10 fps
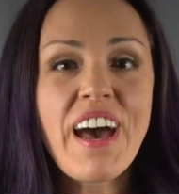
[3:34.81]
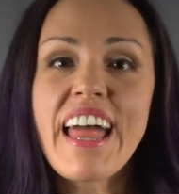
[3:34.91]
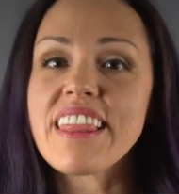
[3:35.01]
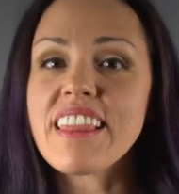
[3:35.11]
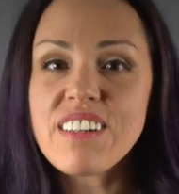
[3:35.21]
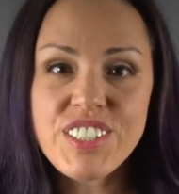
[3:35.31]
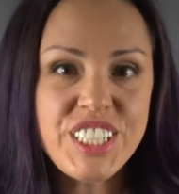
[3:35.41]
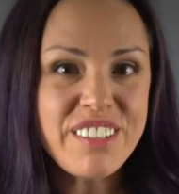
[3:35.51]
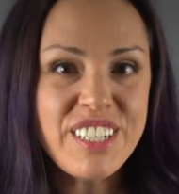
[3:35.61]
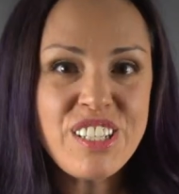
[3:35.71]
I love
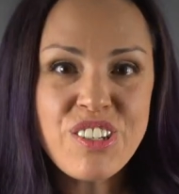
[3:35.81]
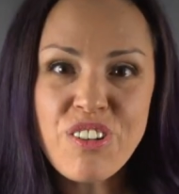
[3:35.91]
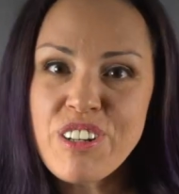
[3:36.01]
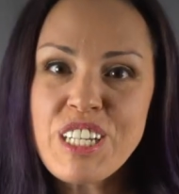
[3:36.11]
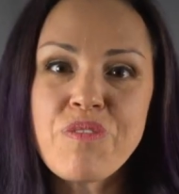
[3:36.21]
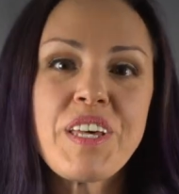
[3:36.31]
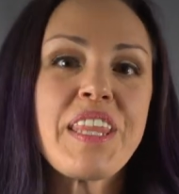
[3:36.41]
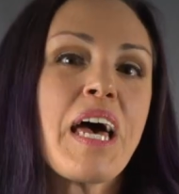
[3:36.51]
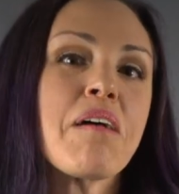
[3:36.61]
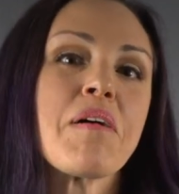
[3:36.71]
sharing stories with
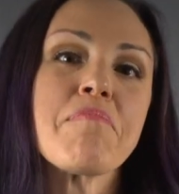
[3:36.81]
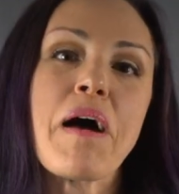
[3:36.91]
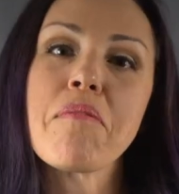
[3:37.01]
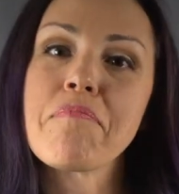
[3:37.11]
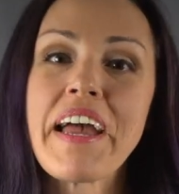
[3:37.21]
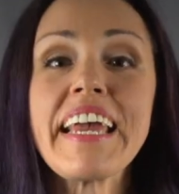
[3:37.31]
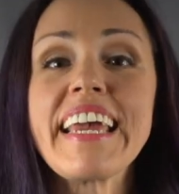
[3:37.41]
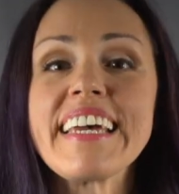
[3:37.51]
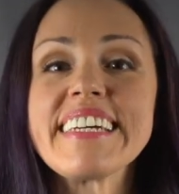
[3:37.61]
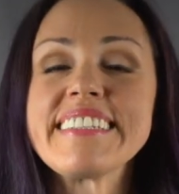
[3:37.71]
them about my
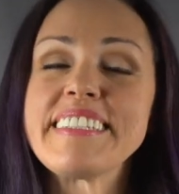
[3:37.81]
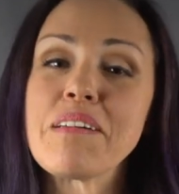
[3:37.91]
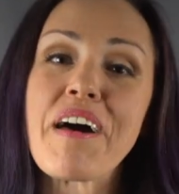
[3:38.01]
kids,